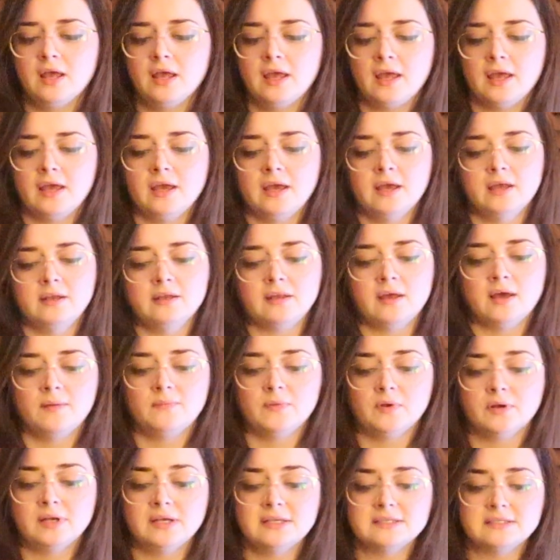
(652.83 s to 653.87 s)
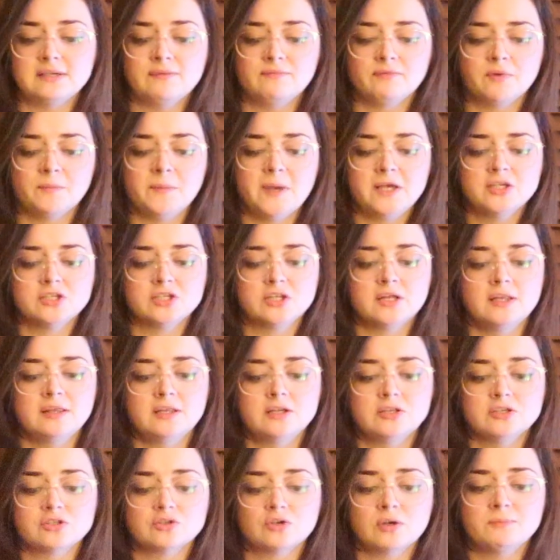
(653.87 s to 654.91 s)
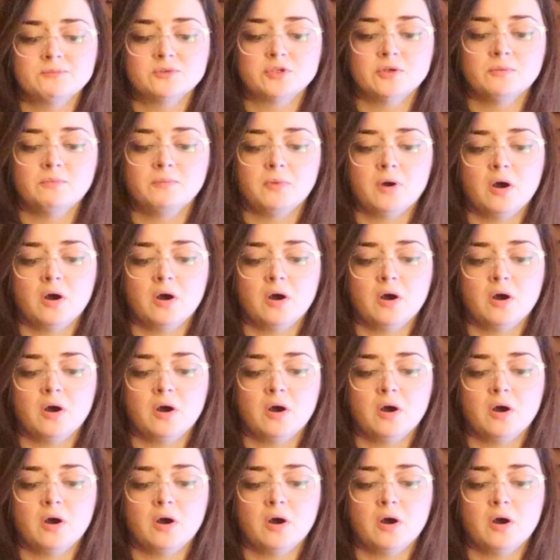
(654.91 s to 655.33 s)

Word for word: And um, there is information in the description